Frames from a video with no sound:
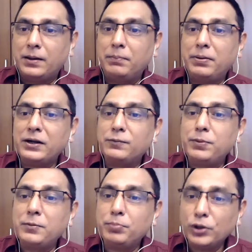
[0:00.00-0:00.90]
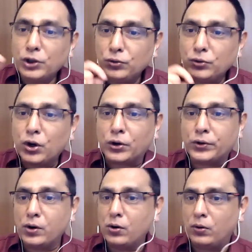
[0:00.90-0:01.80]
But people do not
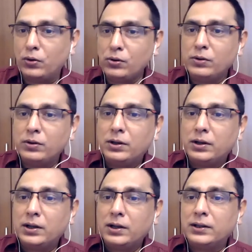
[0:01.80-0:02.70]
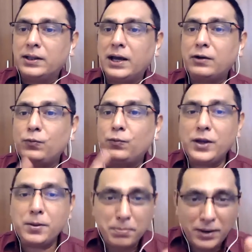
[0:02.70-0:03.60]
know that
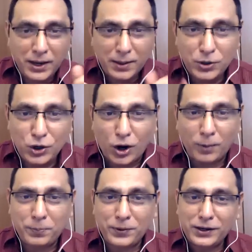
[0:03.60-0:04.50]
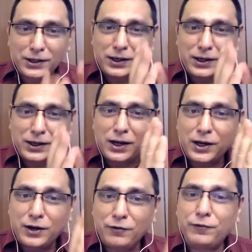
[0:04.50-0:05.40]
we may be operating in
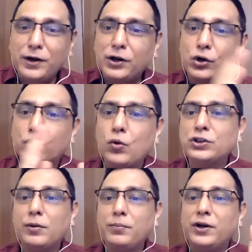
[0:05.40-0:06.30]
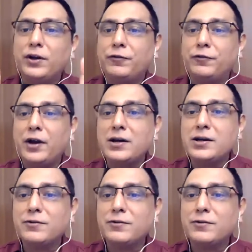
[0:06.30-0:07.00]
different roles from different